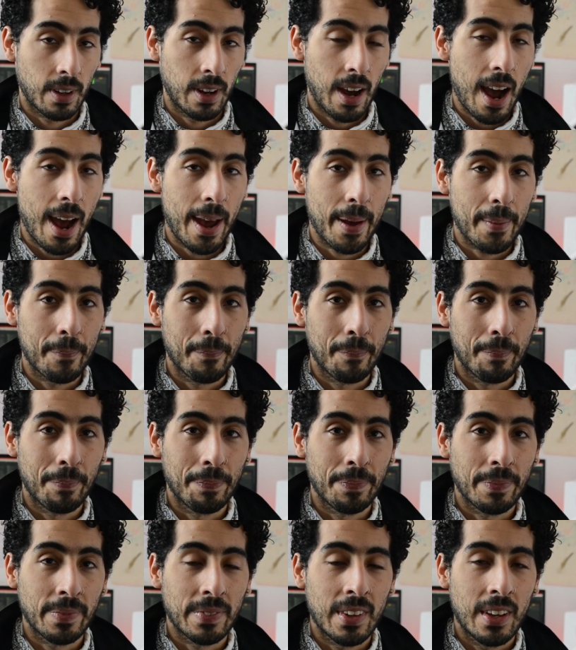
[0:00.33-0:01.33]
Hi,
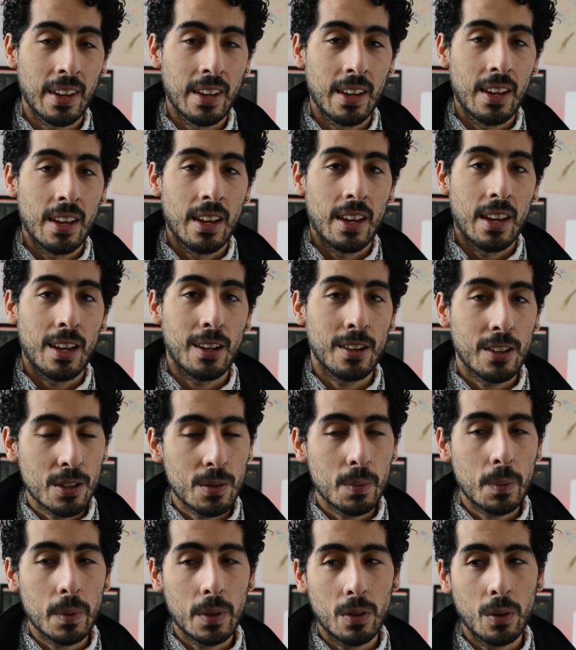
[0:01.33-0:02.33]
in
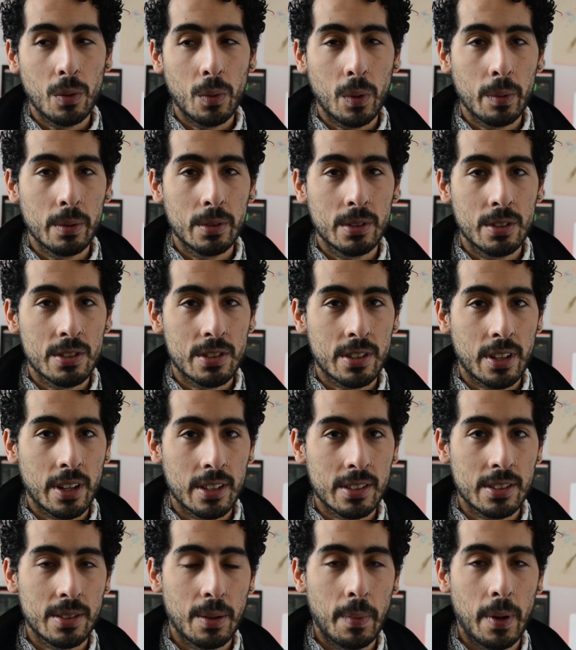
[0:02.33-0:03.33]
this video we will
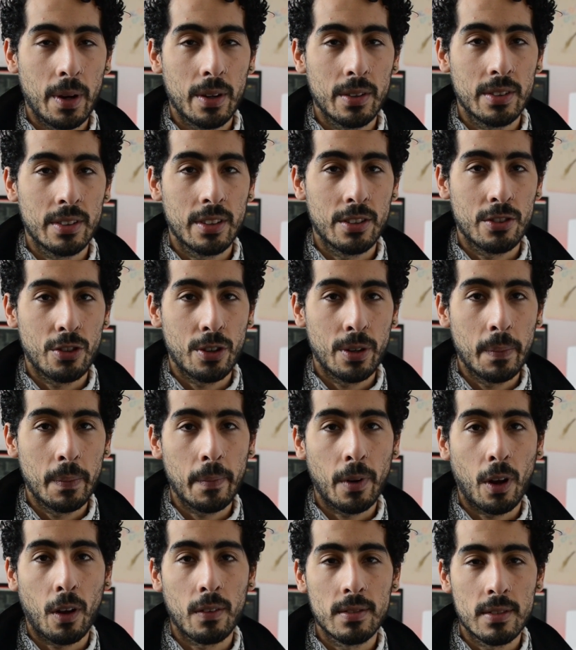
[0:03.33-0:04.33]
discuss about the
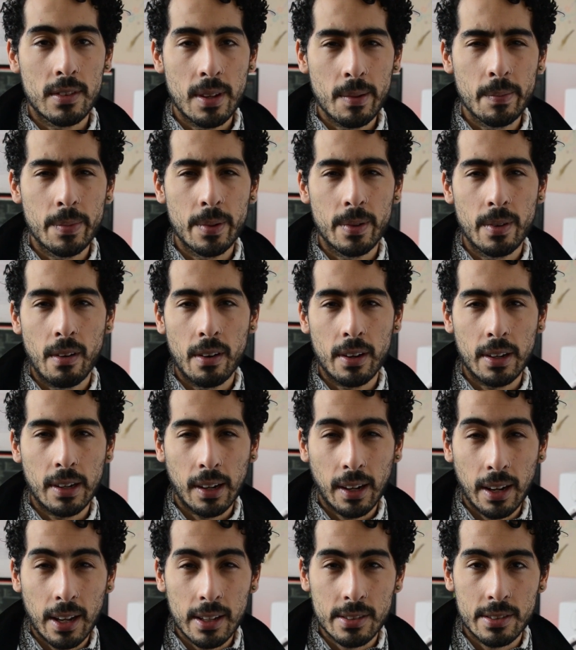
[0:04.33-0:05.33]
term contemporary
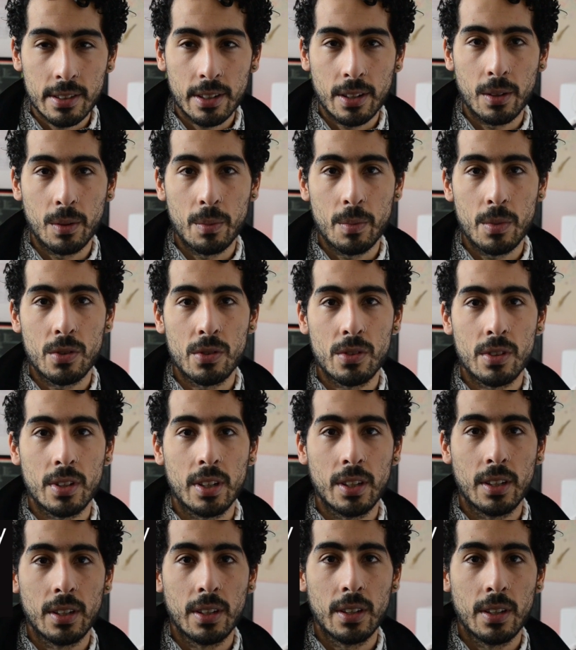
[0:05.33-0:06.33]
classical
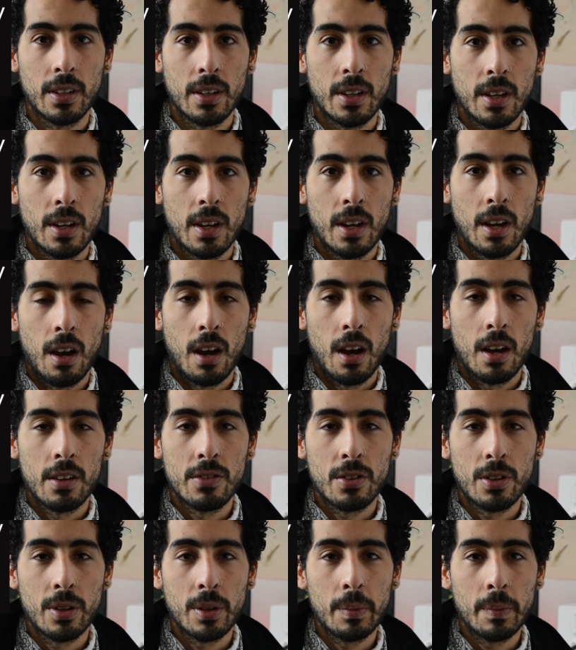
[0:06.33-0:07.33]
music, a
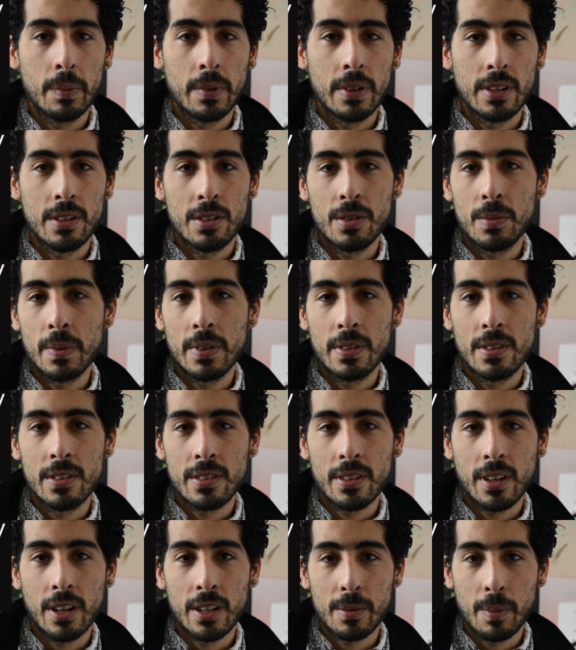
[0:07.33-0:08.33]
term that is being
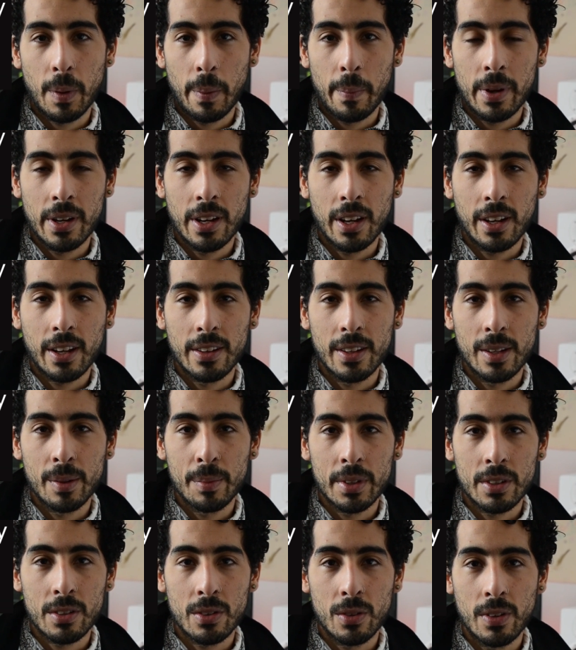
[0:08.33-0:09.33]
discussed by many
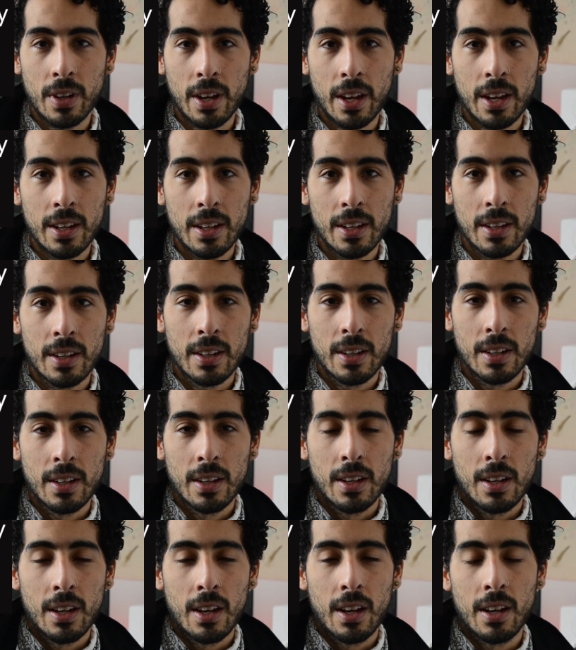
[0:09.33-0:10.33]
academics today.
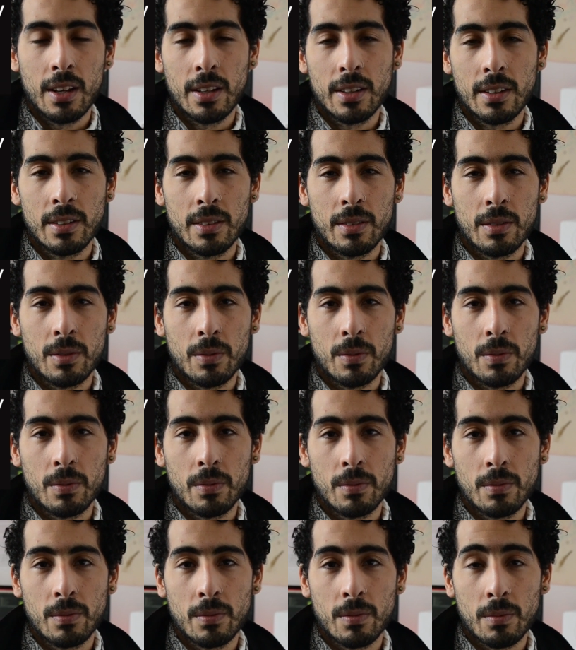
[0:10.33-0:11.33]

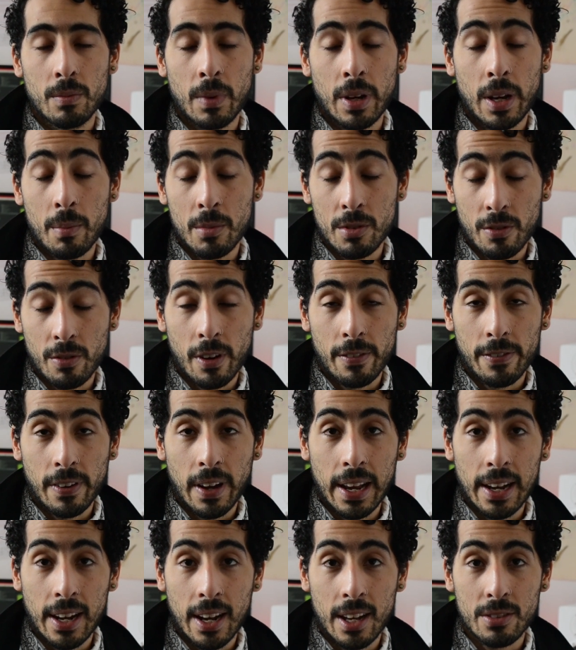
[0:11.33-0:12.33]
And my name is
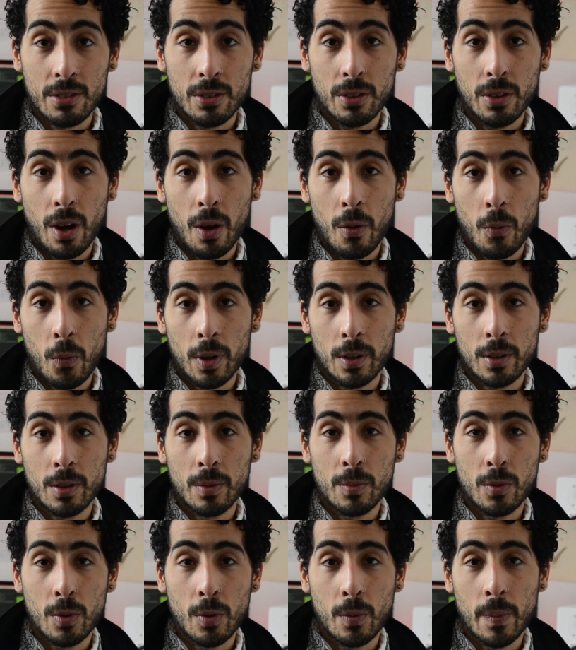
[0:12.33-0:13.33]
Rafael Lasso and
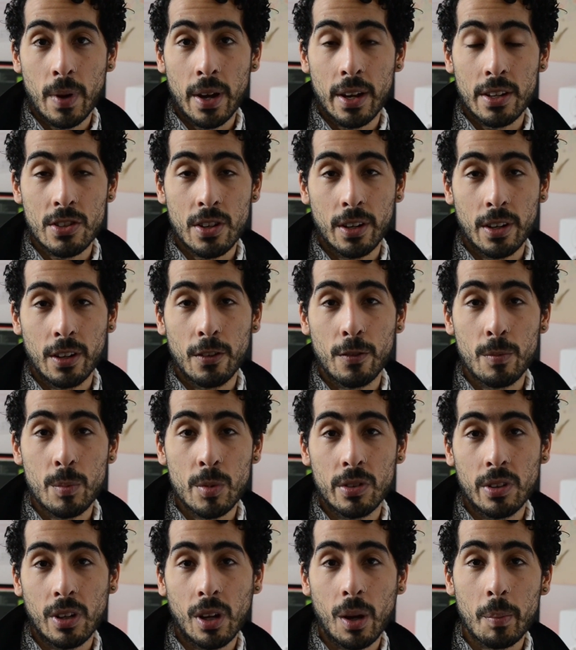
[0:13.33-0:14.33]
welcome to my channel of
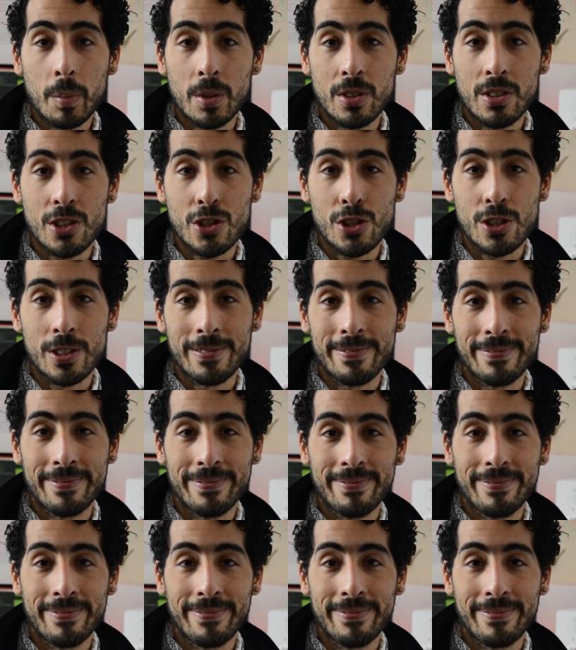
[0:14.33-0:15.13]
music composition.